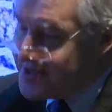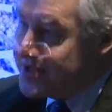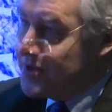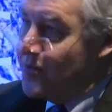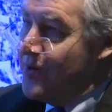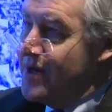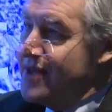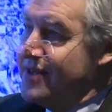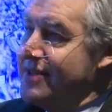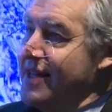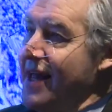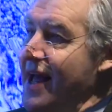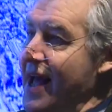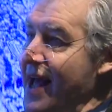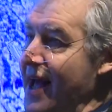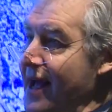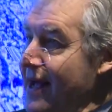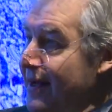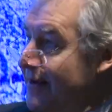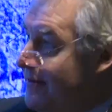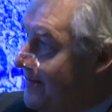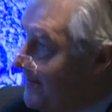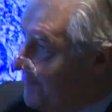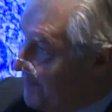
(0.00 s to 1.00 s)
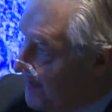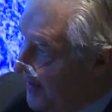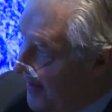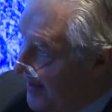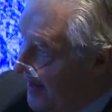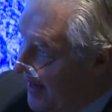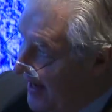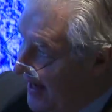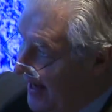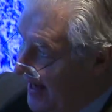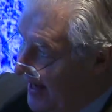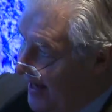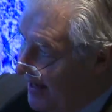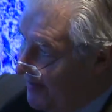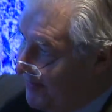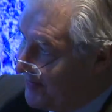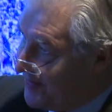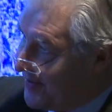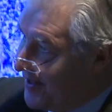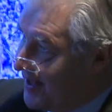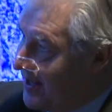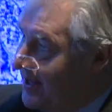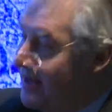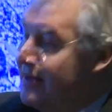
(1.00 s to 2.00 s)
squeezed there. And
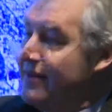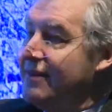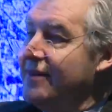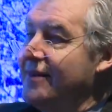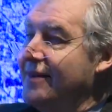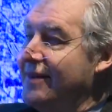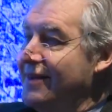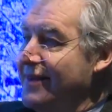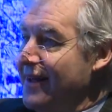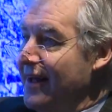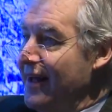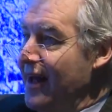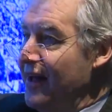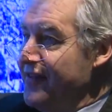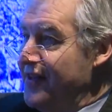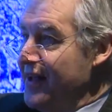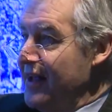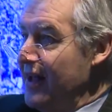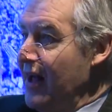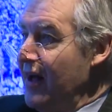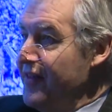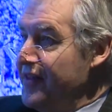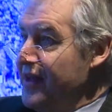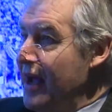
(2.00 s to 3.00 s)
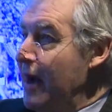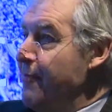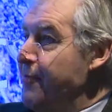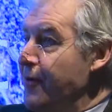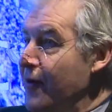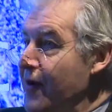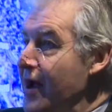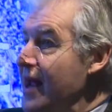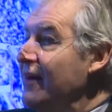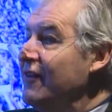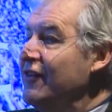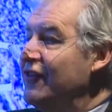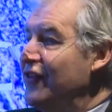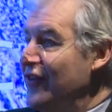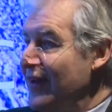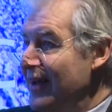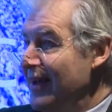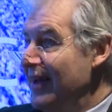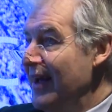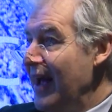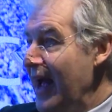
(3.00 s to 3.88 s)
at the upper end,